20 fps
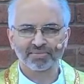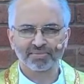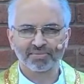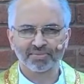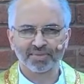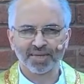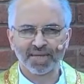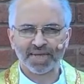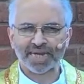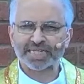
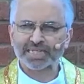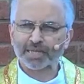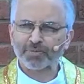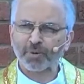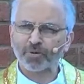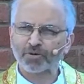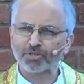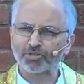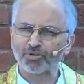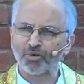It's
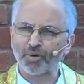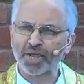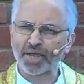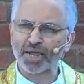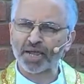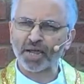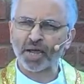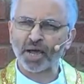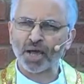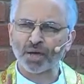about knowing
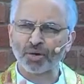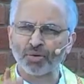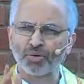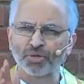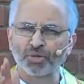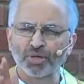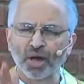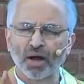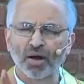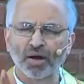who
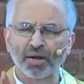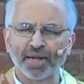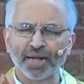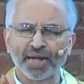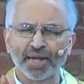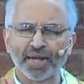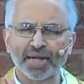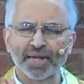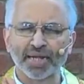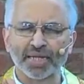God
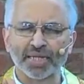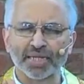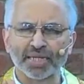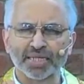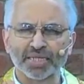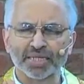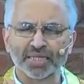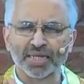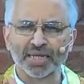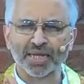
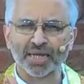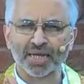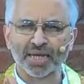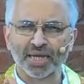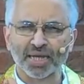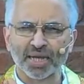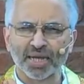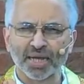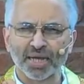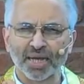is
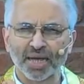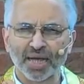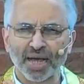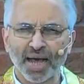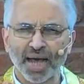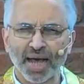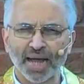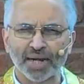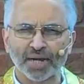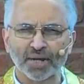
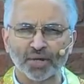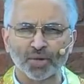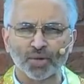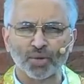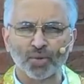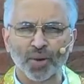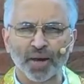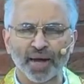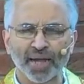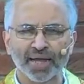and who
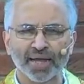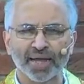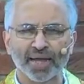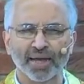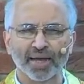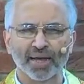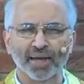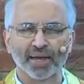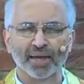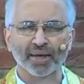I
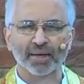am.